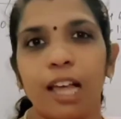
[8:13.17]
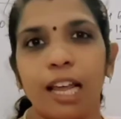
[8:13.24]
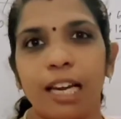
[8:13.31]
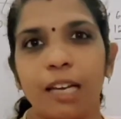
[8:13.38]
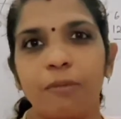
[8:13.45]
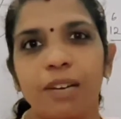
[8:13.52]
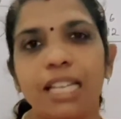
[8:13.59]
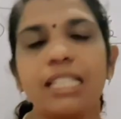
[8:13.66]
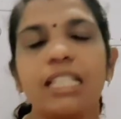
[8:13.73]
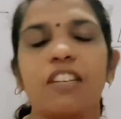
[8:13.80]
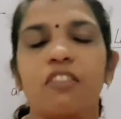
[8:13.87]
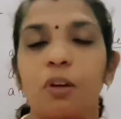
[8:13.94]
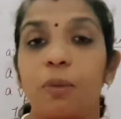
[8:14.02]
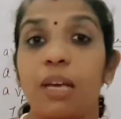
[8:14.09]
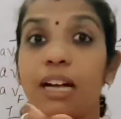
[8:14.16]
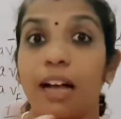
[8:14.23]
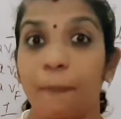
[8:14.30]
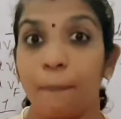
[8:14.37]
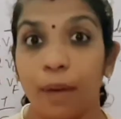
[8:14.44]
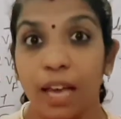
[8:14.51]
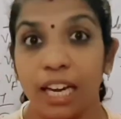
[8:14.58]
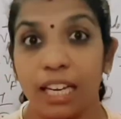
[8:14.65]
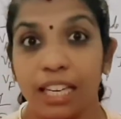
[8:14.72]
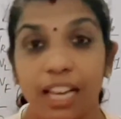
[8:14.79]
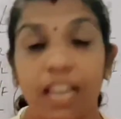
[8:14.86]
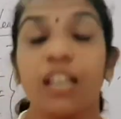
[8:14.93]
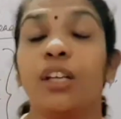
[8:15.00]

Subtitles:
limb leads, it will be comparing the